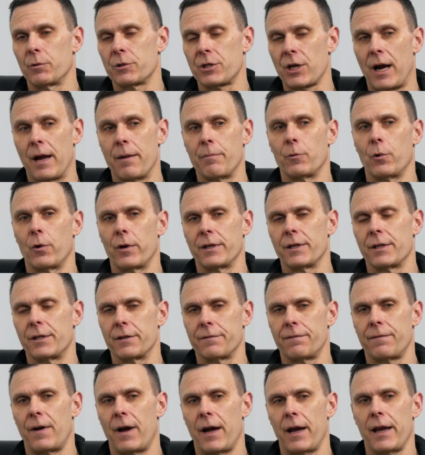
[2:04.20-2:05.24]
which I'm going to
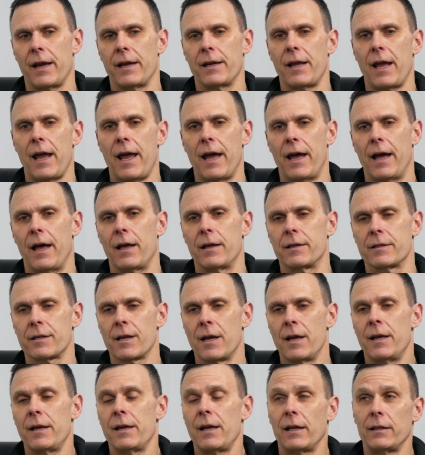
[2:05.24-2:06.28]
define as
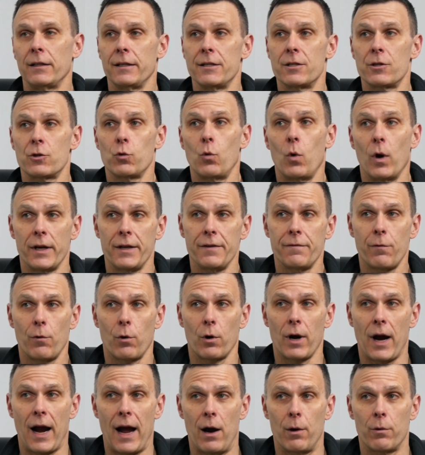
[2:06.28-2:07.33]
at least
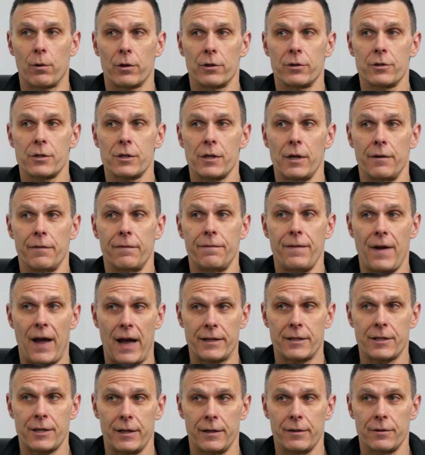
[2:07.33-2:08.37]
24 hours of
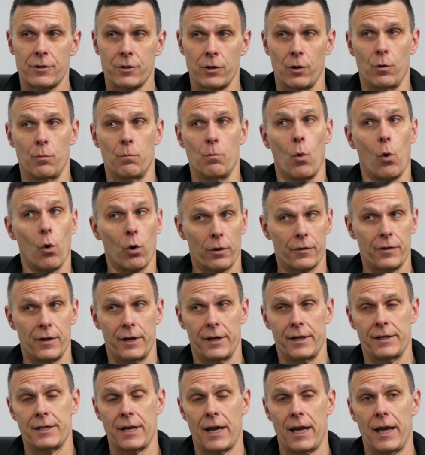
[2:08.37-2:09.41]
fasting, so more than
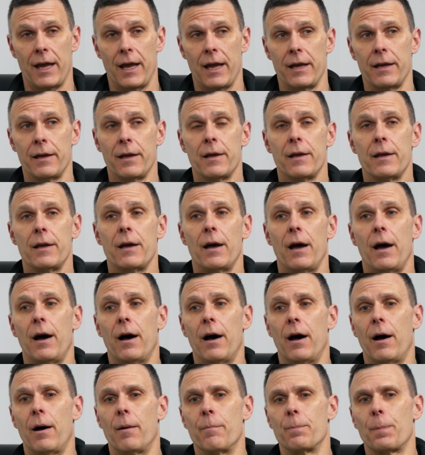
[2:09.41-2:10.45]
a day,
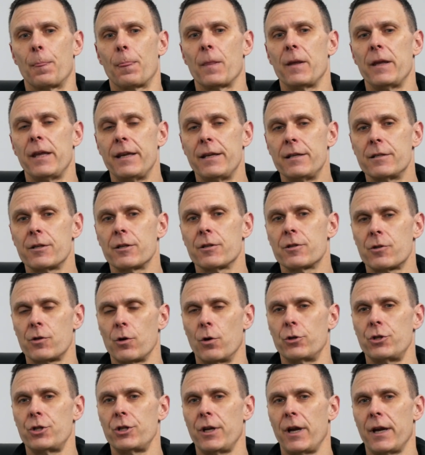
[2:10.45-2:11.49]
is
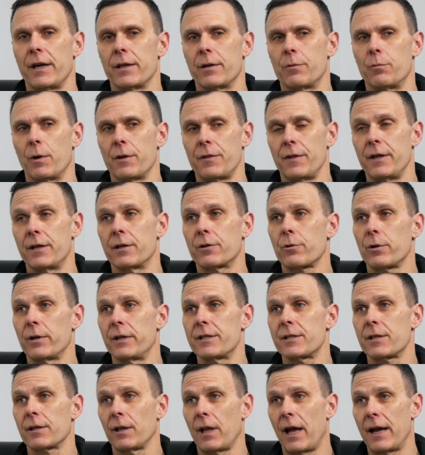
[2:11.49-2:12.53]
associated with
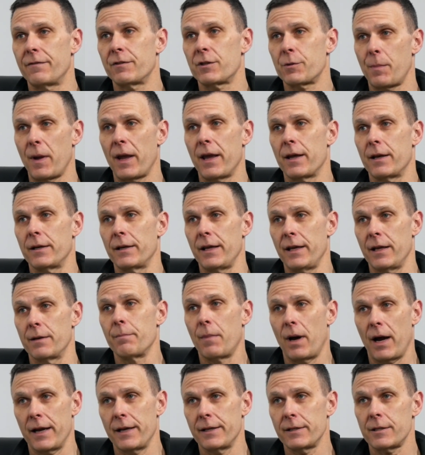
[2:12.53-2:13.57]
increased lifespan in
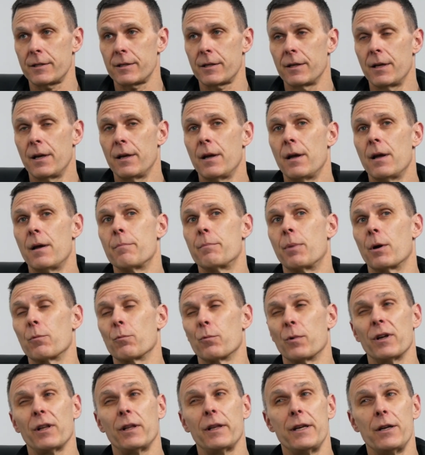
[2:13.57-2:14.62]
mice, but
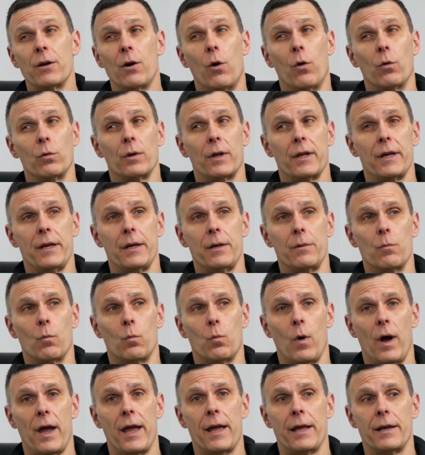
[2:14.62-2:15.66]
really only
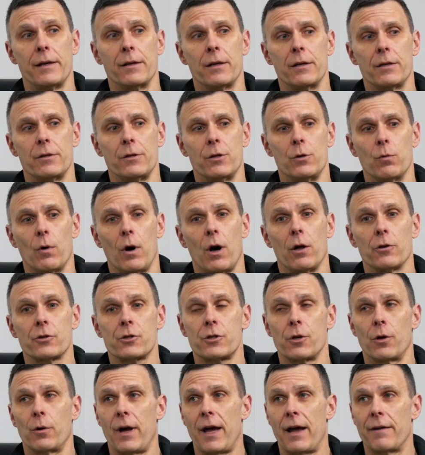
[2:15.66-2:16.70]
when you
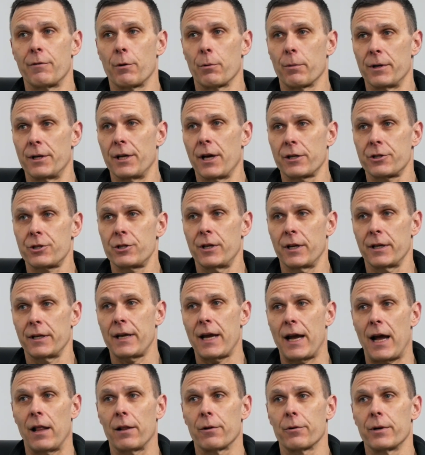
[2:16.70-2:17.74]
also have a reduction in
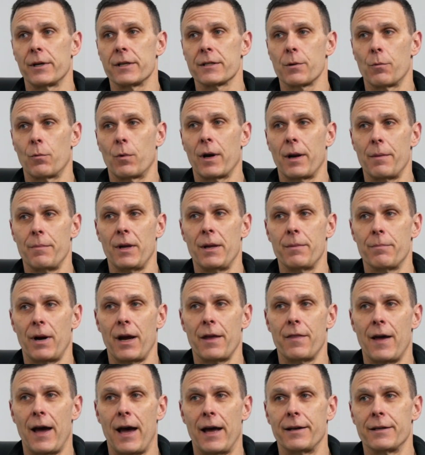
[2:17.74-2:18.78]
calories. And what I mean
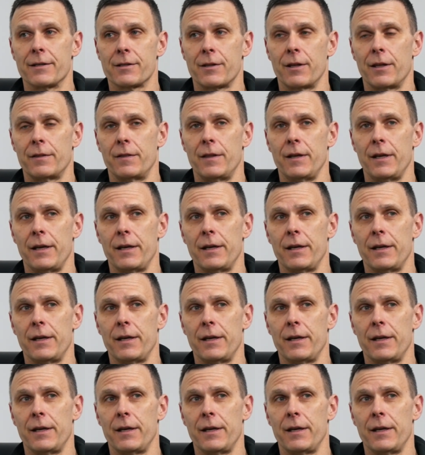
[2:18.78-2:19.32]
by that is that